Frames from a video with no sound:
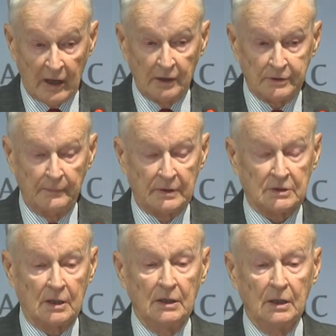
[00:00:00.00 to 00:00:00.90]

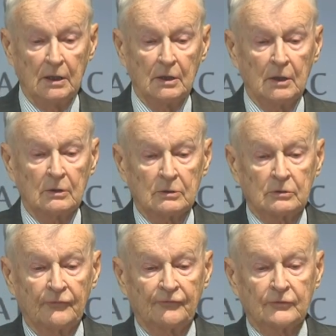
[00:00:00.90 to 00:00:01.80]
ultimately
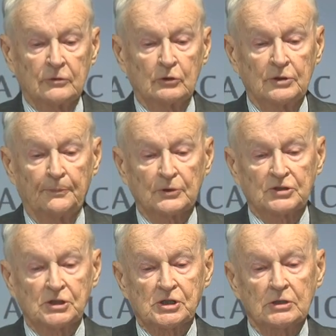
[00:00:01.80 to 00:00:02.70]
to the
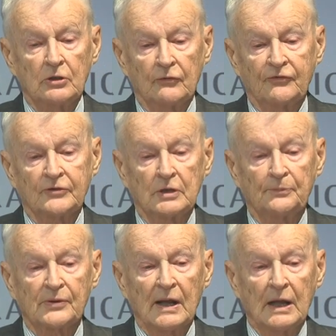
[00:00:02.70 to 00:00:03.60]
position of the
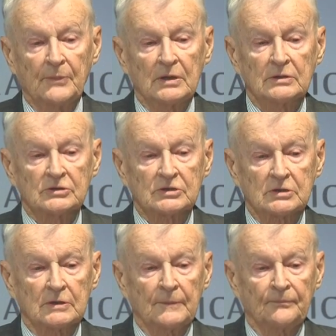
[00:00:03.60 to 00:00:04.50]
preeminence
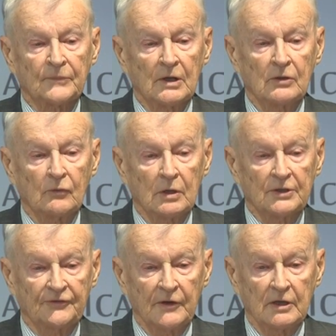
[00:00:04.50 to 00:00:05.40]
in world
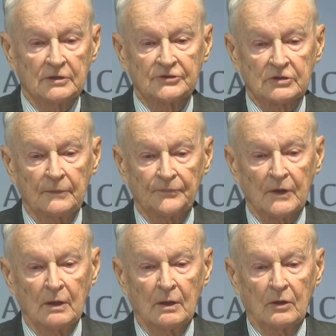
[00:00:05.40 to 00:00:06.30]
affairs,
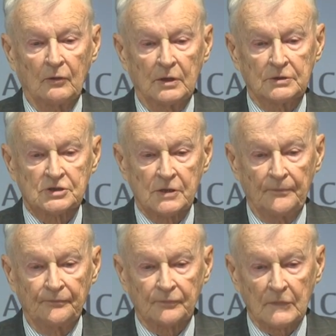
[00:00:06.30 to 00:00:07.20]
which
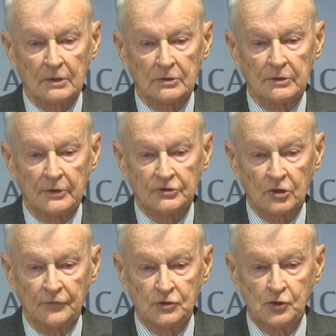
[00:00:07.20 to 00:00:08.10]
the
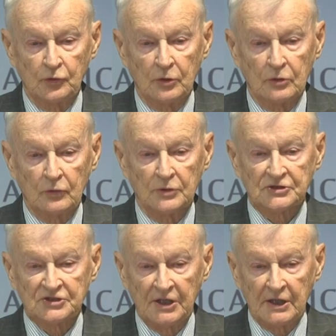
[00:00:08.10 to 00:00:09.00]
Soviet Union was
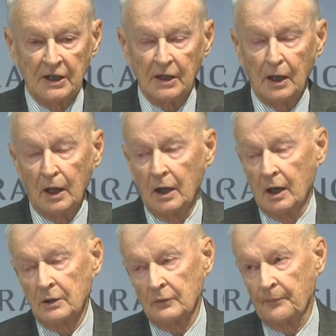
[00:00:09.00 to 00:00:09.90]
seeking
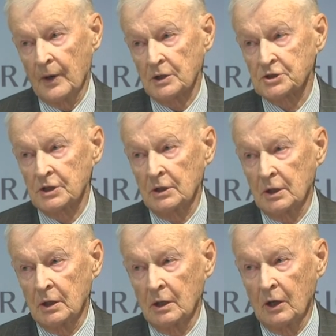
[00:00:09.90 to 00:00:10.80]
and
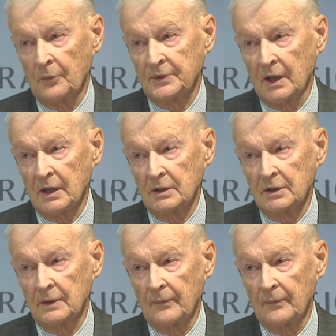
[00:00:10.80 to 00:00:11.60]
partially obtained.